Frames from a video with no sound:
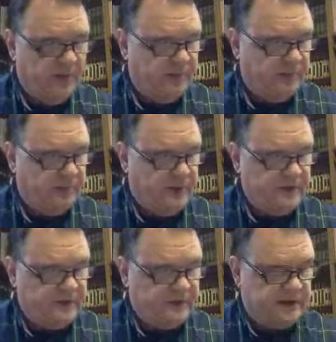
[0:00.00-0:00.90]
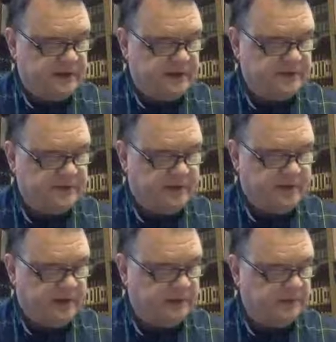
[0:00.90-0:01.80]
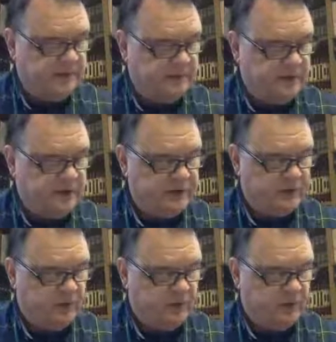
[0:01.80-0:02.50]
the beast that comes up out of the abyss